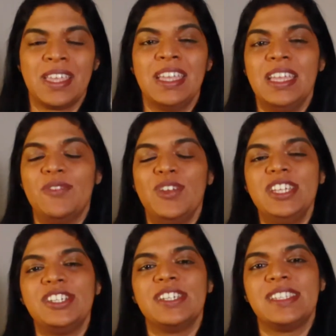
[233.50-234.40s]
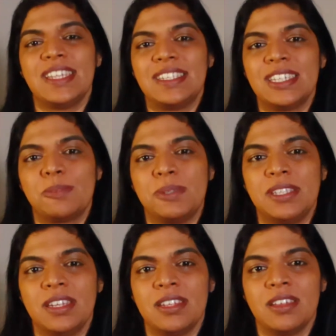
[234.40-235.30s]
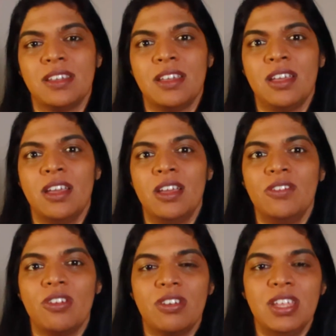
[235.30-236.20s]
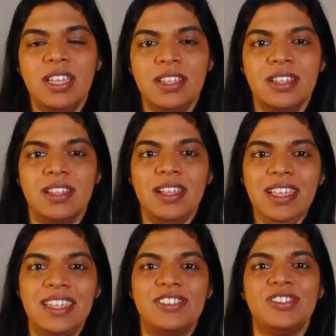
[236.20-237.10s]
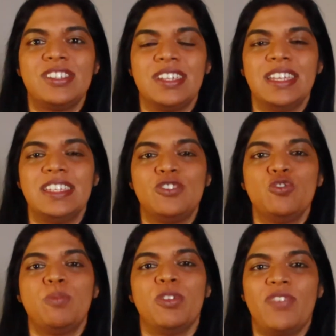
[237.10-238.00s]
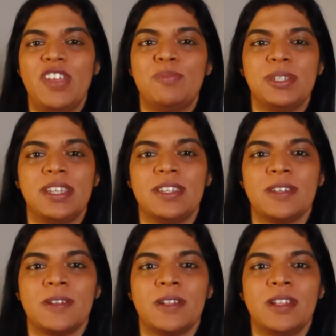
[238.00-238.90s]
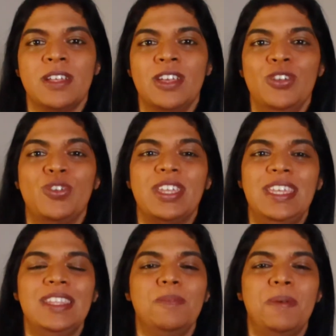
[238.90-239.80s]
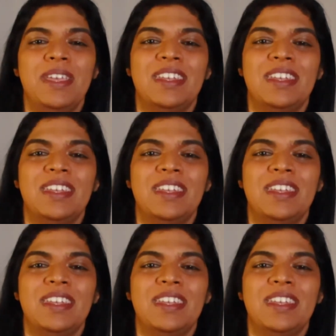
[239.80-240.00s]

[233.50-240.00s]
Inflation is at 6%. Your real interest rate is 2.5%. You can either pay an